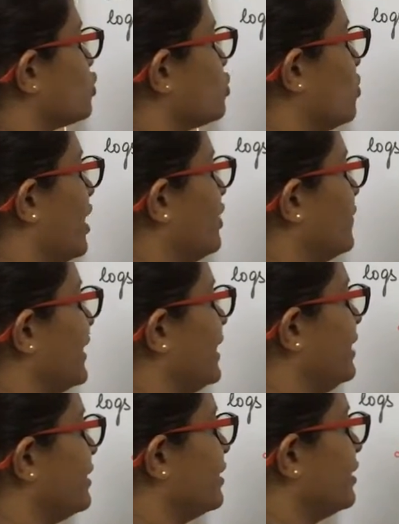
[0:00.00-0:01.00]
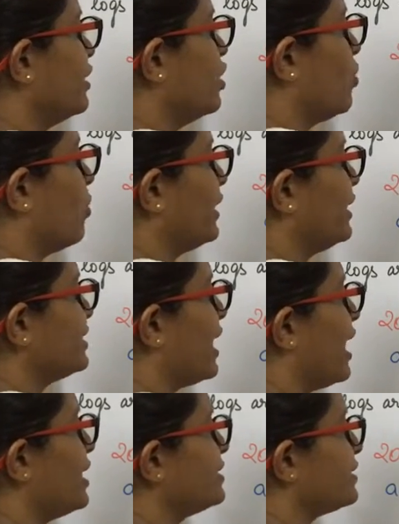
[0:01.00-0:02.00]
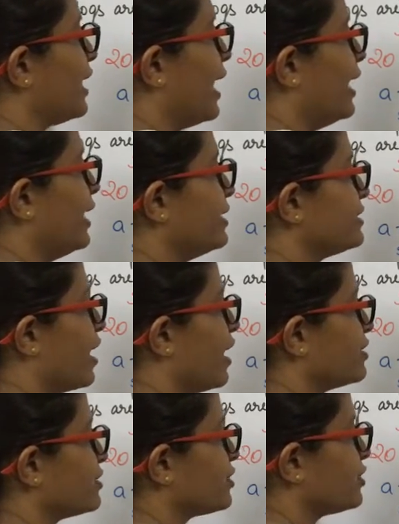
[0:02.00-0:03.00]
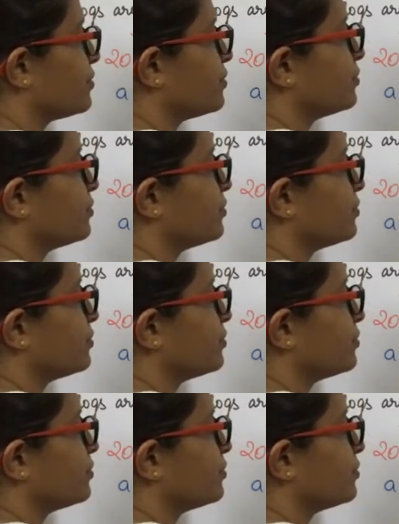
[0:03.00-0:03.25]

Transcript: 200. What is asked? N is asked.